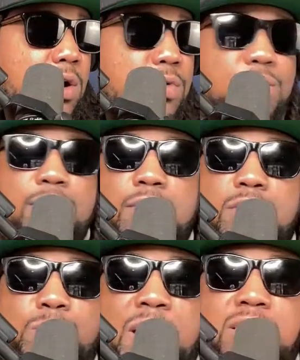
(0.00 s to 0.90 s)
go,
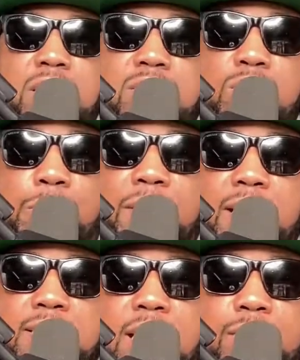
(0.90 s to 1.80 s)
especially two
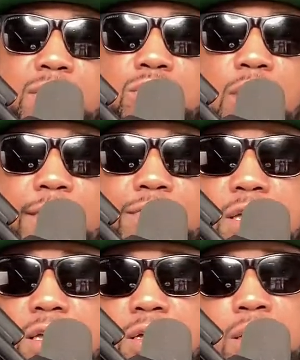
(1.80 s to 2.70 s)
players that we
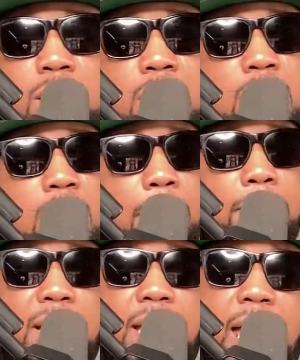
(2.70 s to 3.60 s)
drafted here.
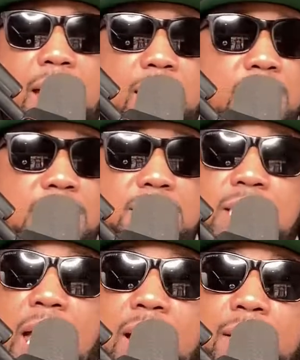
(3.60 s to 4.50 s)
But hey, it's
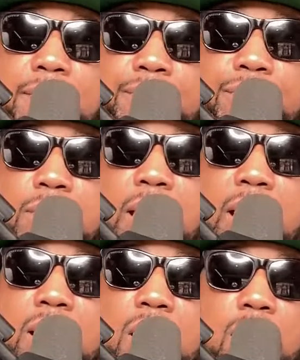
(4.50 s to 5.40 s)
time.
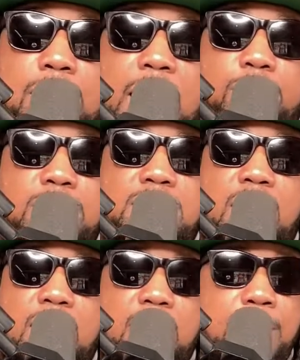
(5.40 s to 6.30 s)
And um, like we
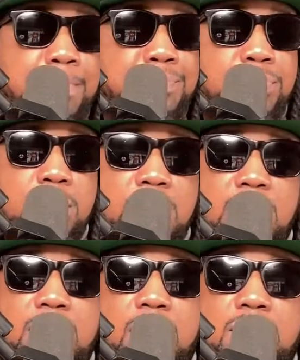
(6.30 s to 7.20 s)
said,
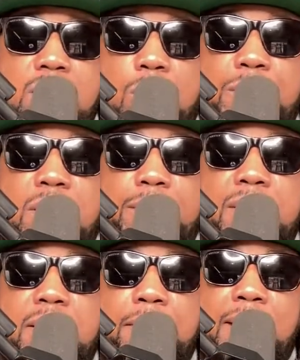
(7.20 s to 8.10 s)
it does open up a
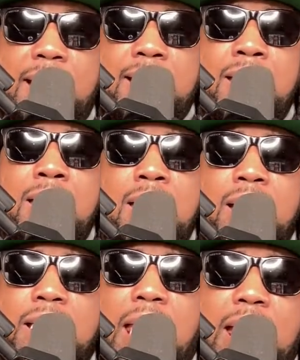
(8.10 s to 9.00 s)
little money.
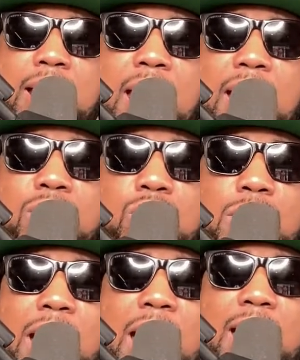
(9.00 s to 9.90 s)
Can't can't you
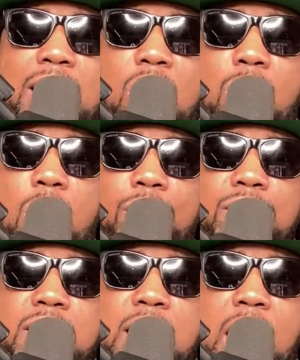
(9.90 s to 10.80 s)
can go
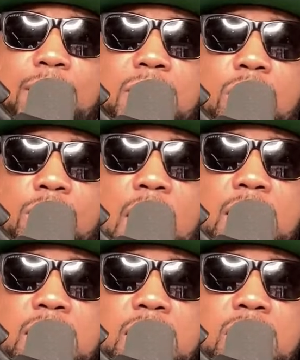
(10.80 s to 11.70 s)
over the cap though right
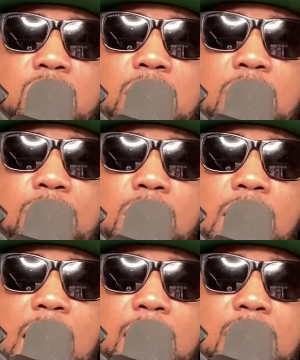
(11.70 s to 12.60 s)
here, or they won't
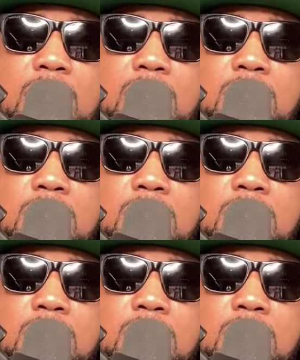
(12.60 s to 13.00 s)
allow that.